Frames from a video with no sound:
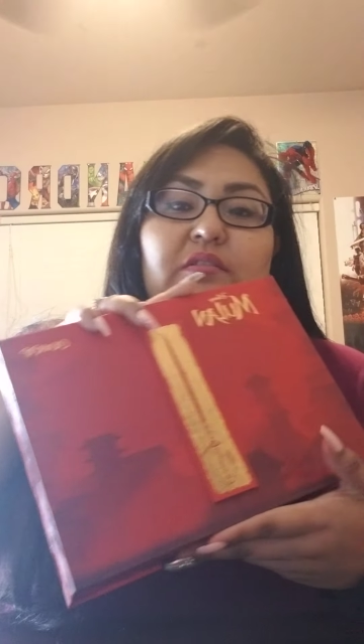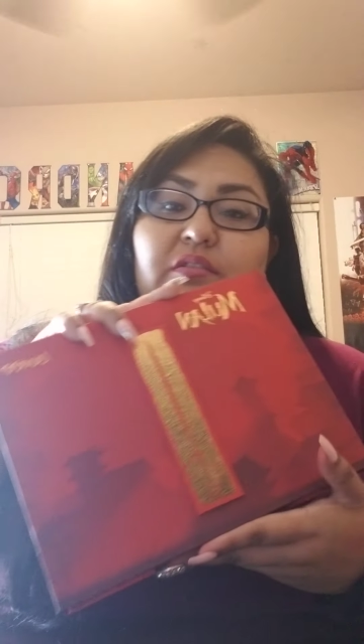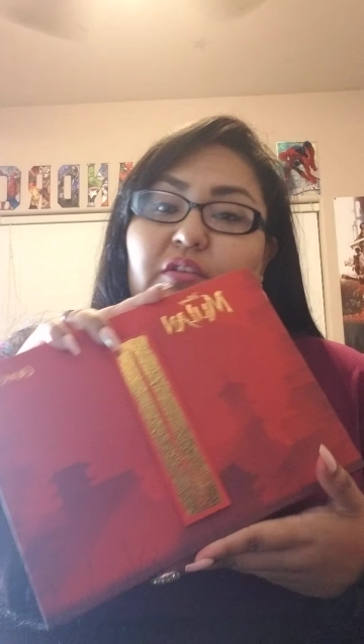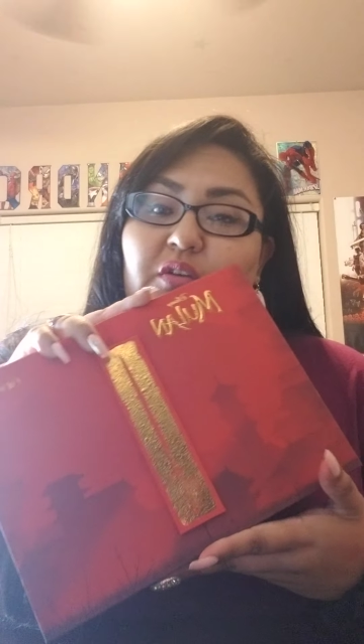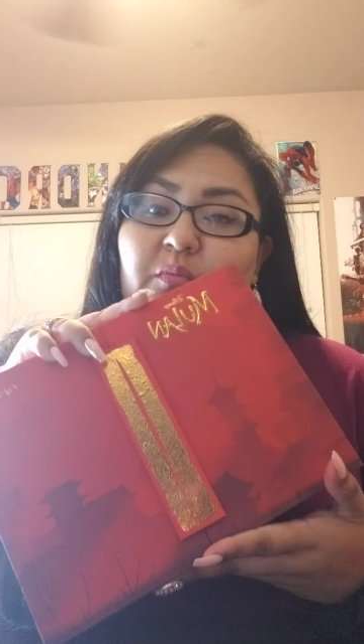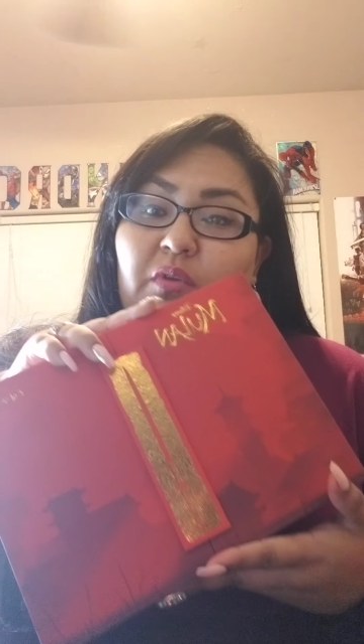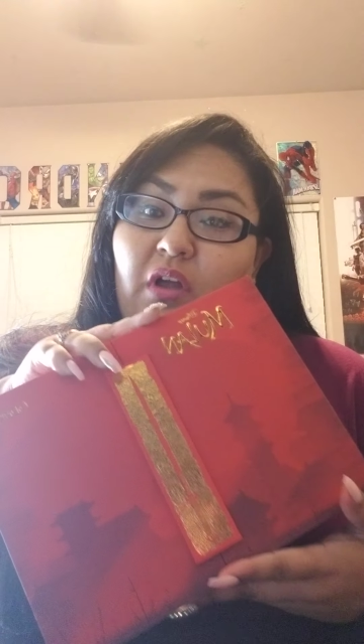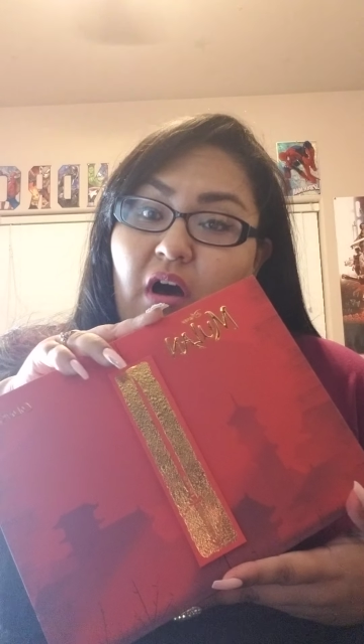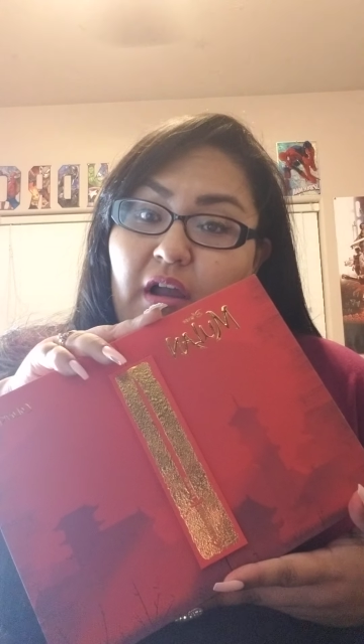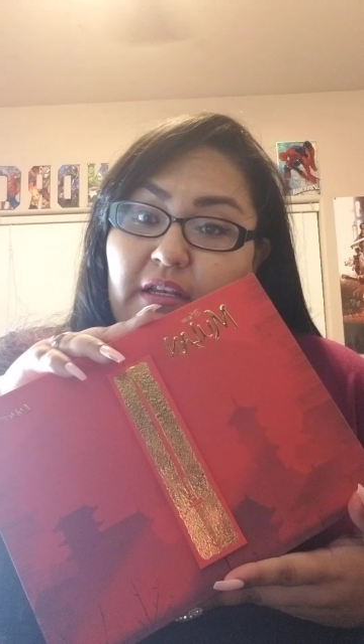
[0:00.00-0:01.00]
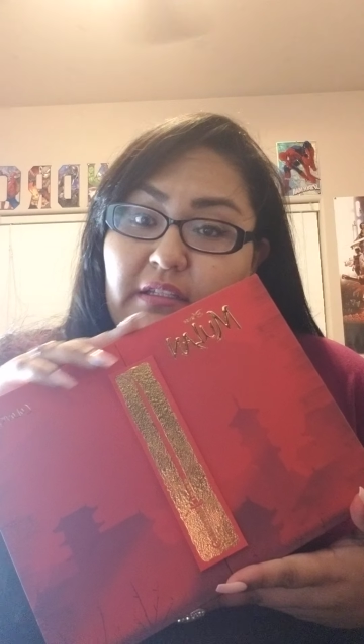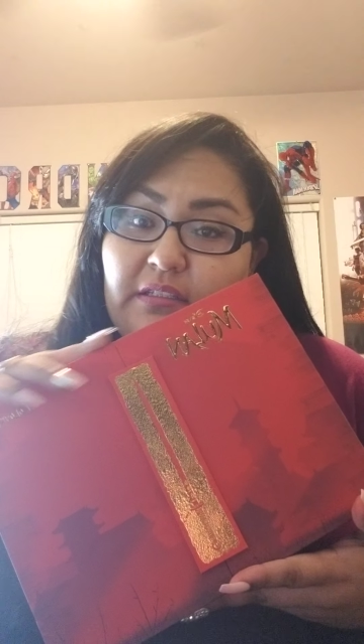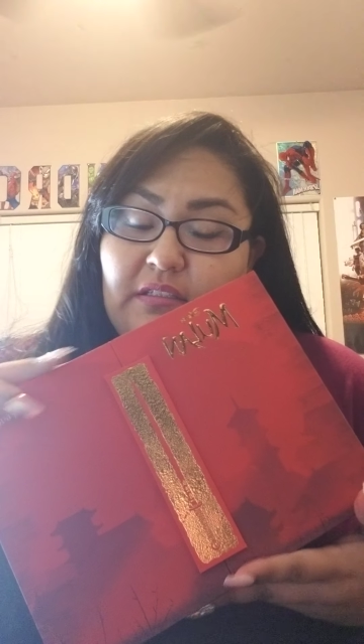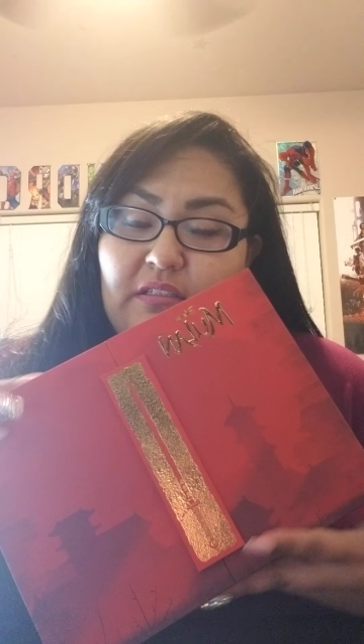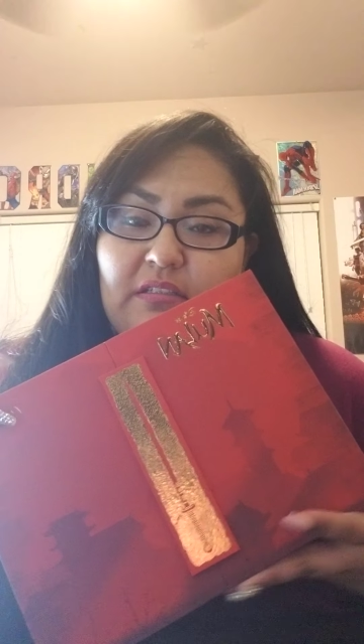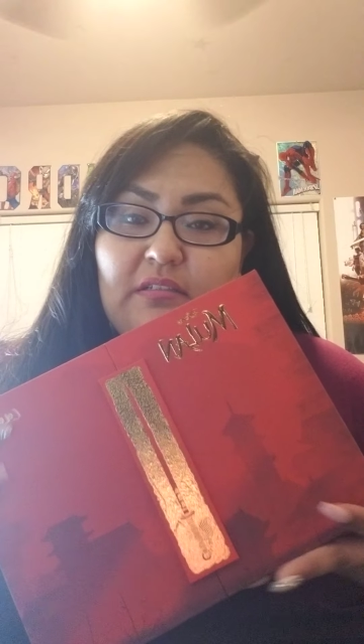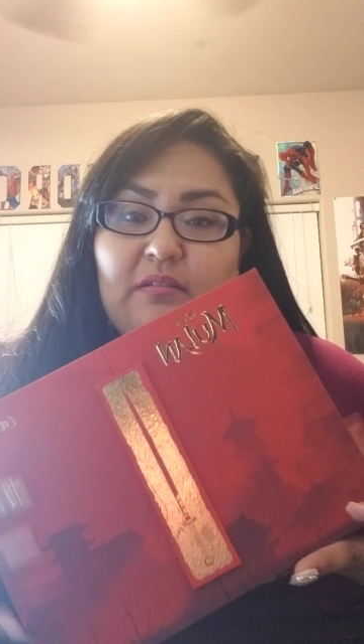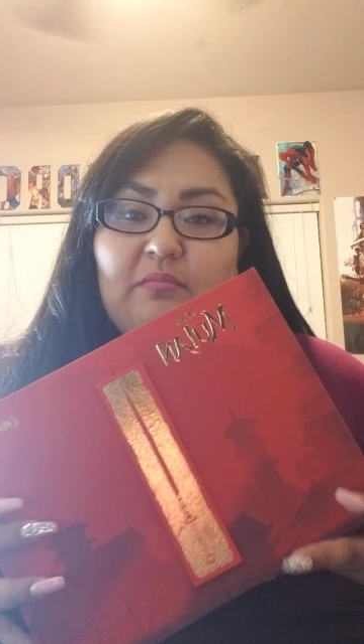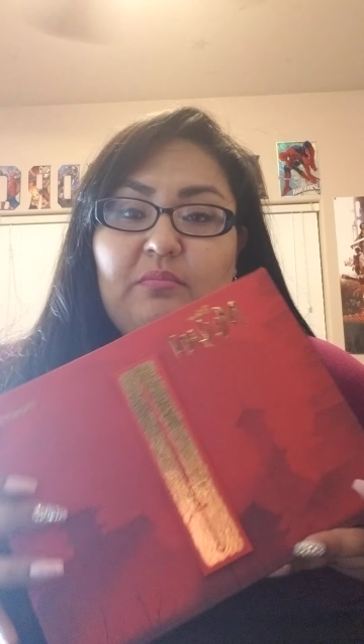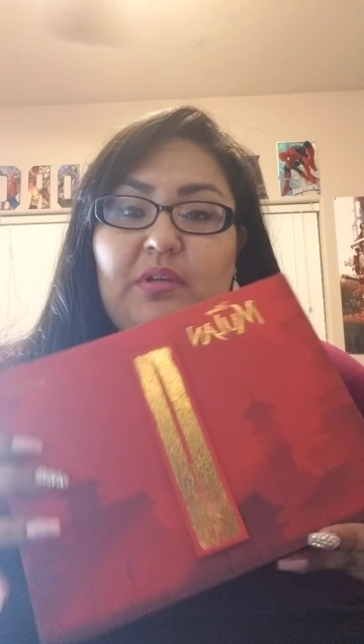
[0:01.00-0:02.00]
the new Mulan
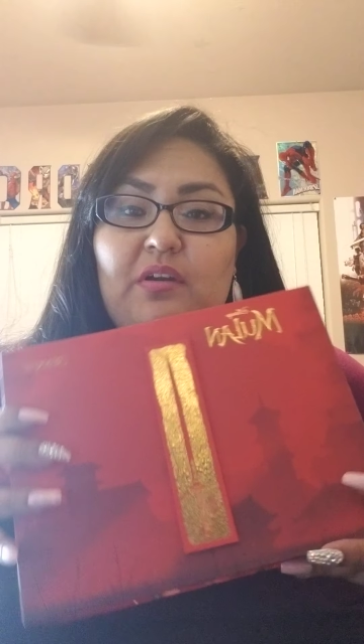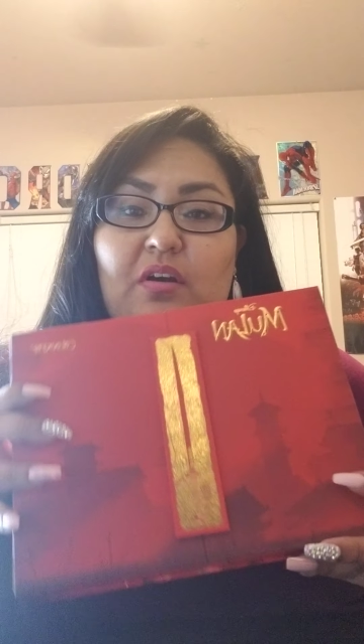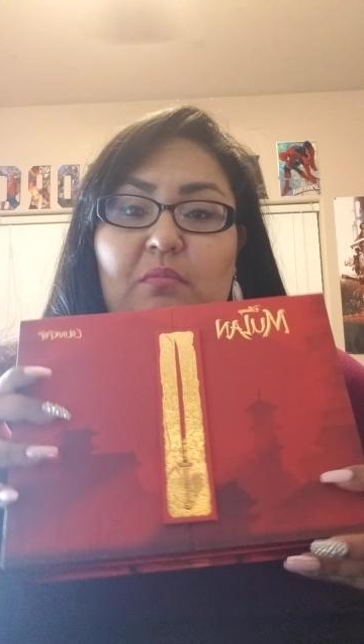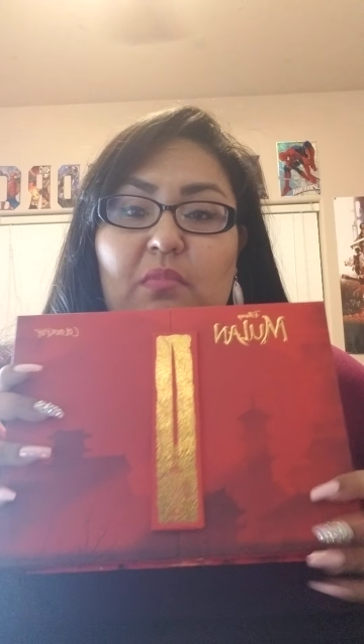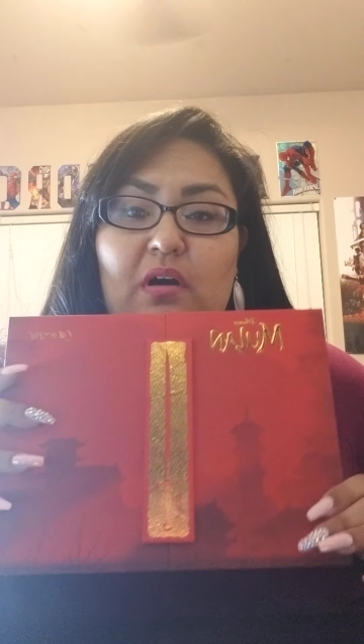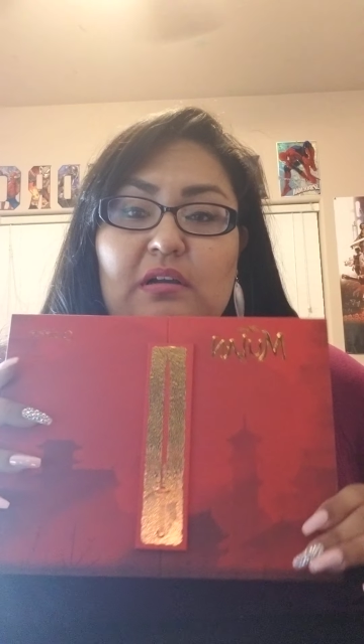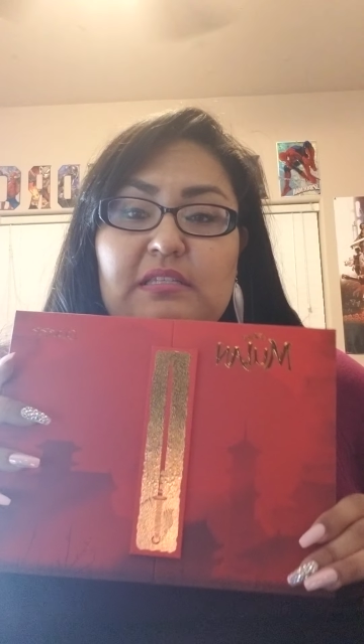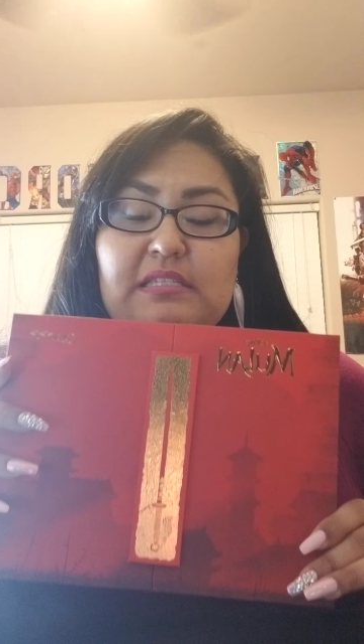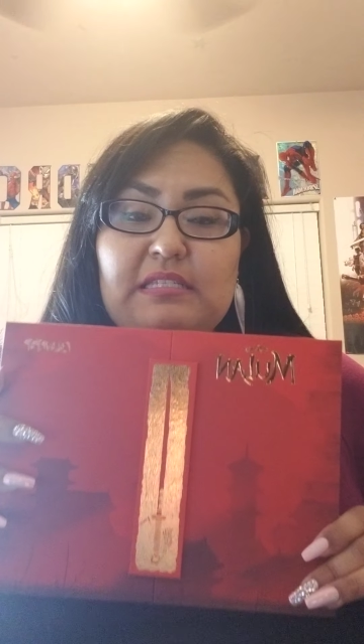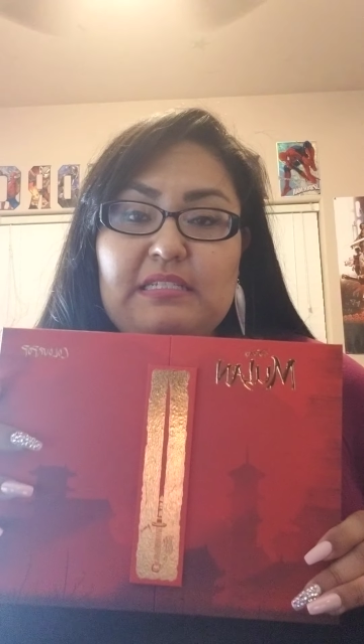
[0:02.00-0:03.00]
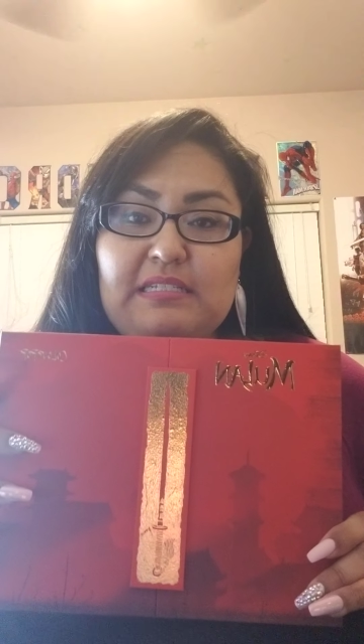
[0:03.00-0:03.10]
PR box.